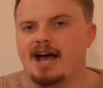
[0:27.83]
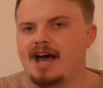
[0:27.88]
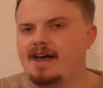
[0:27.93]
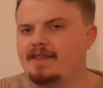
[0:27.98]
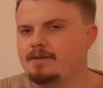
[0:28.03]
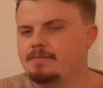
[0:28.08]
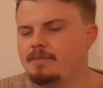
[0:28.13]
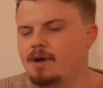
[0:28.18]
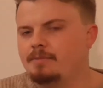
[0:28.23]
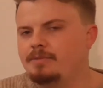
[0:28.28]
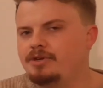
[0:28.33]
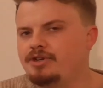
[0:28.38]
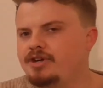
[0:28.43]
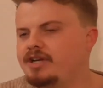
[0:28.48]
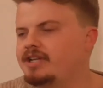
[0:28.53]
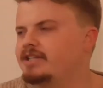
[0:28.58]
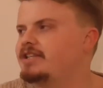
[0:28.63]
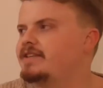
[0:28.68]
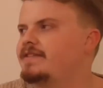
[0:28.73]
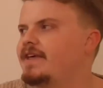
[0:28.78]
At the moment
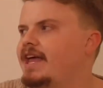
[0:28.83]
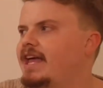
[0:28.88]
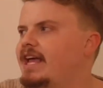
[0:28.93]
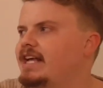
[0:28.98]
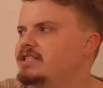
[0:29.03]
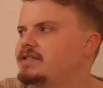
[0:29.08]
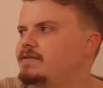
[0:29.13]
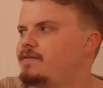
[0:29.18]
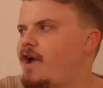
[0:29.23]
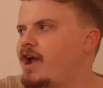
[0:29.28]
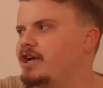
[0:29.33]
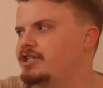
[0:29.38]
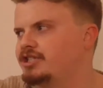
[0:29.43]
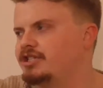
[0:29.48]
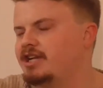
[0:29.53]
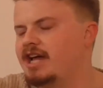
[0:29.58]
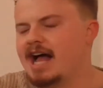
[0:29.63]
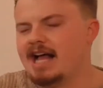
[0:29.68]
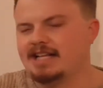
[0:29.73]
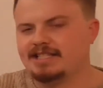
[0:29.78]
you can see that each
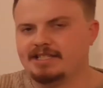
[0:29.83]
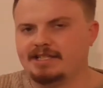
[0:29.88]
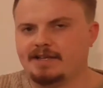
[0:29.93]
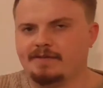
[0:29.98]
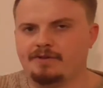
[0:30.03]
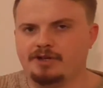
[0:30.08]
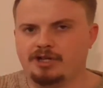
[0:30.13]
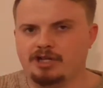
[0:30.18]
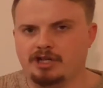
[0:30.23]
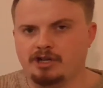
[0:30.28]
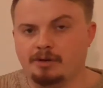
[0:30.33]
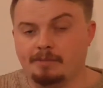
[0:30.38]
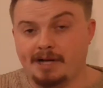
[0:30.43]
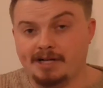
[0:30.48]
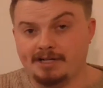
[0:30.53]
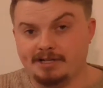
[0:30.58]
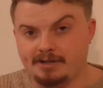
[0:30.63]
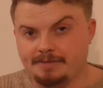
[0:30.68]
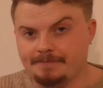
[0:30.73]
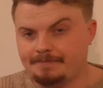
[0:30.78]
fraction has a different
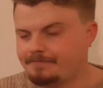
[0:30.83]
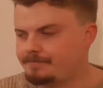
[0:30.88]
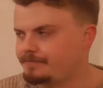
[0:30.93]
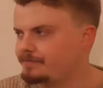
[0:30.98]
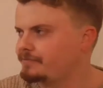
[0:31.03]
denominator.